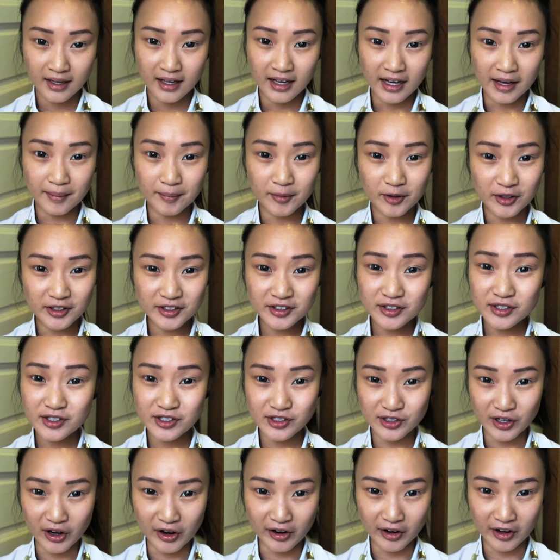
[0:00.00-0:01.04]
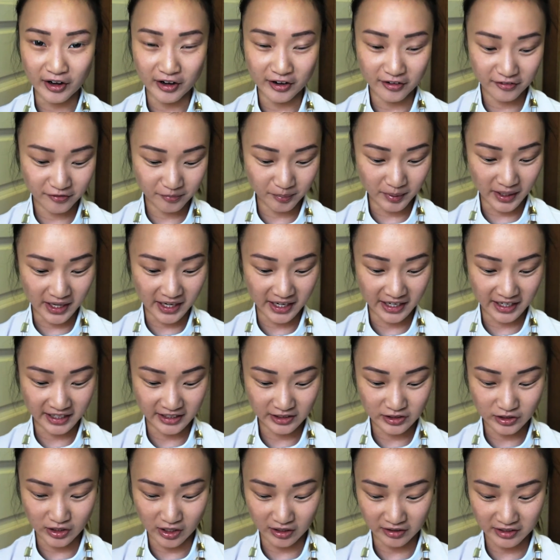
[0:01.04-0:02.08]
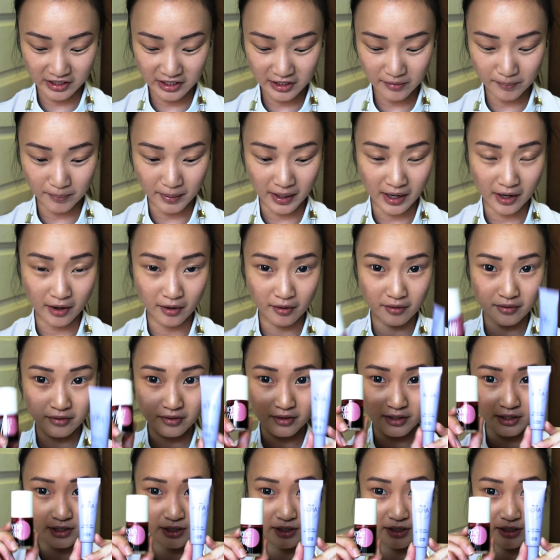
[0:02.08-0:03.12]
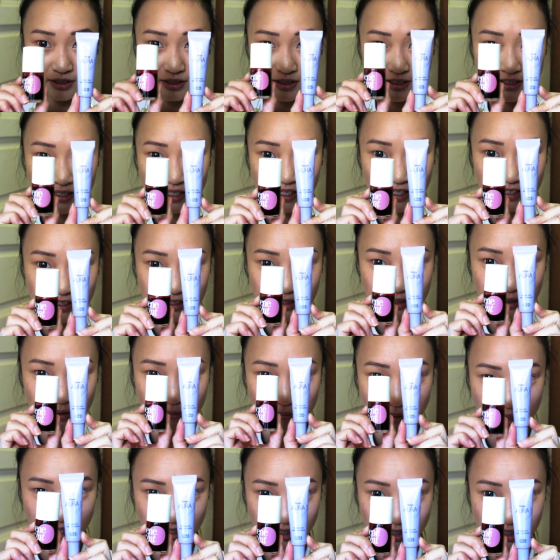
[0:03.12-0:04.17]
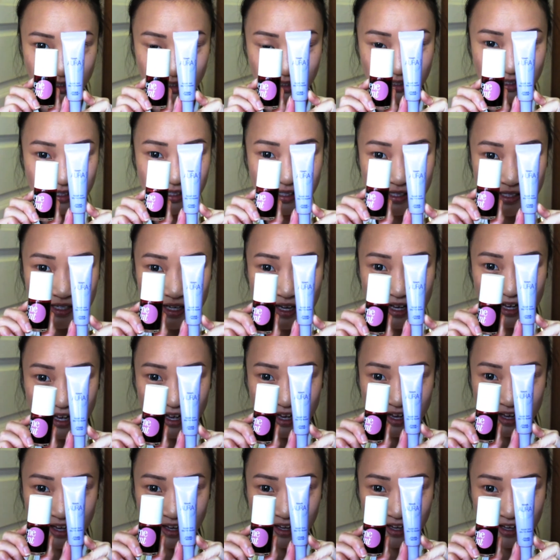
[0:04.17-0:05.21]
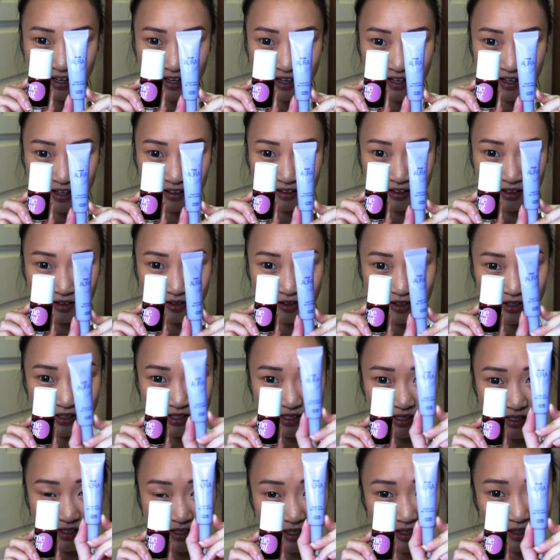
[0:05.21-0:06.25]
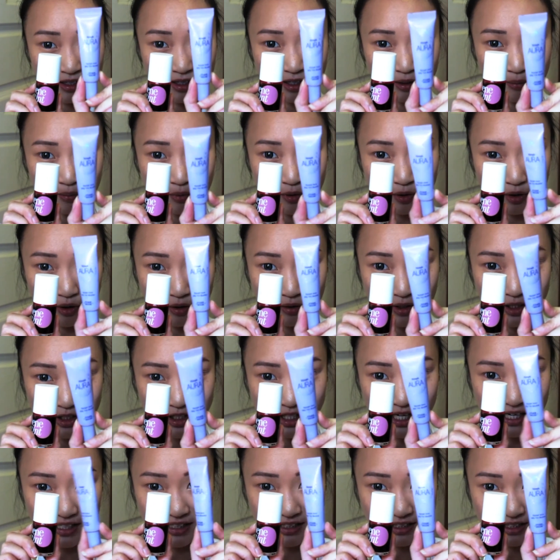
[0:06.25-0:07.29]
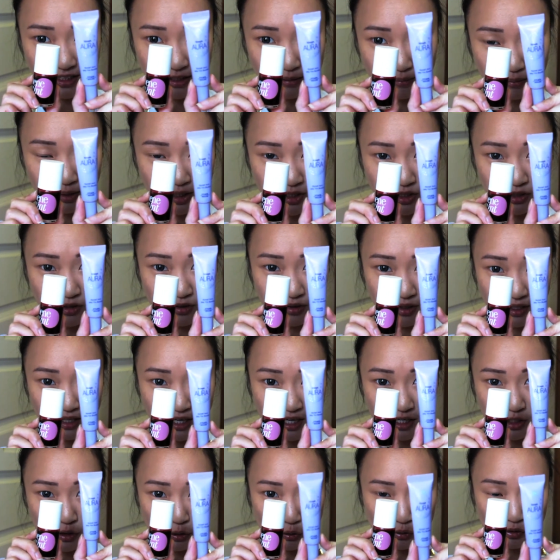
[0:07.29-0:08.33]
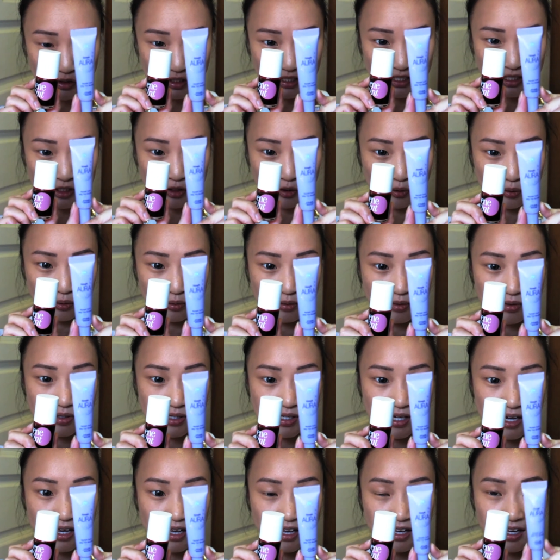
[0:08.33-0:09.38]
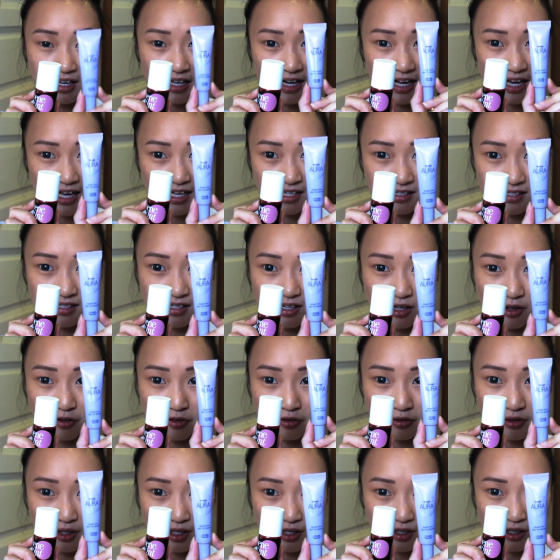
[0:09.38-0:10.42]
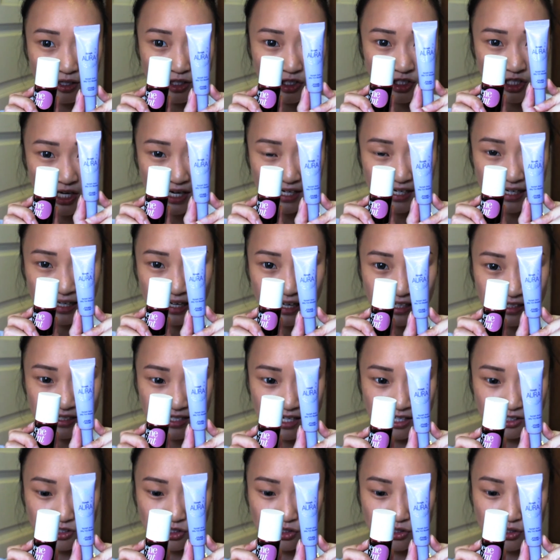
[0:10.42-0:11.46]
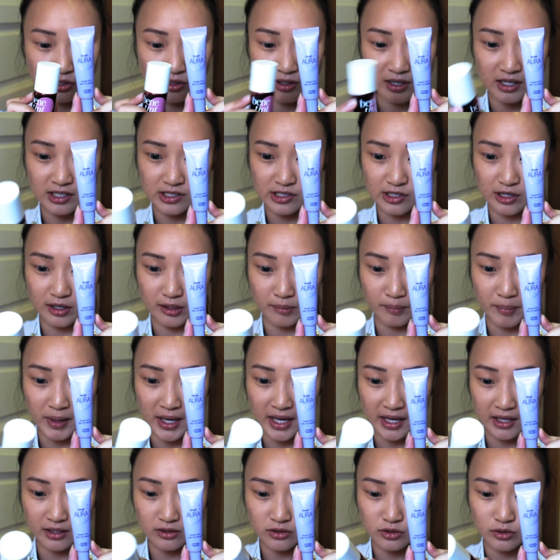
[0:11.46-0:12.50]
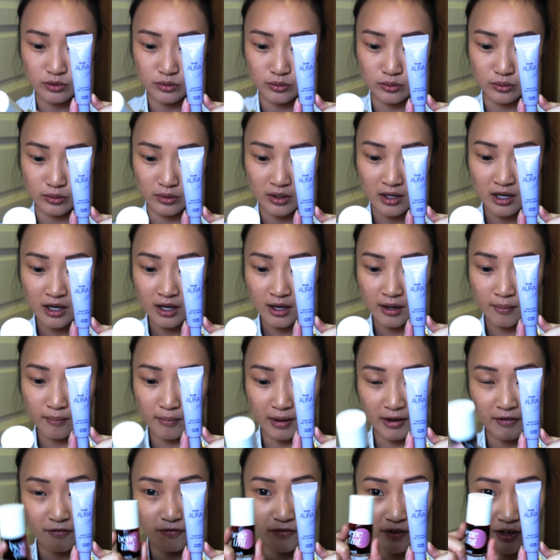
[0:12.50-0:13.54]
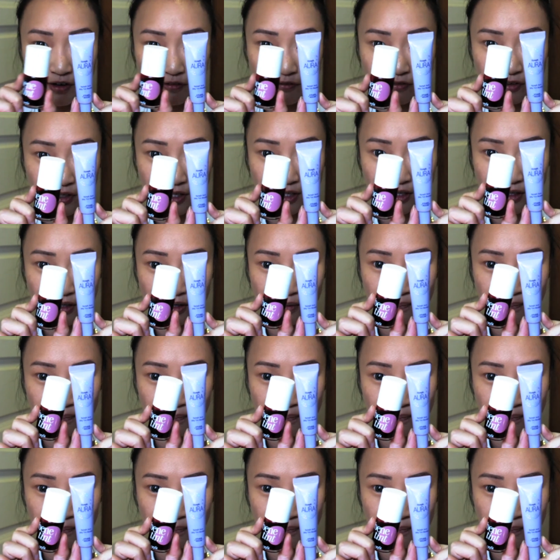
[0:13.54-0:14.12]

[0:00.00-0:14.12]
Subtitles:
I'm going to start off by talking about the tint blushes, and this is the Nymph Aura Jelly Tint Blusher that I usually use. It has a thicker jelly-like texture as compared to my favorite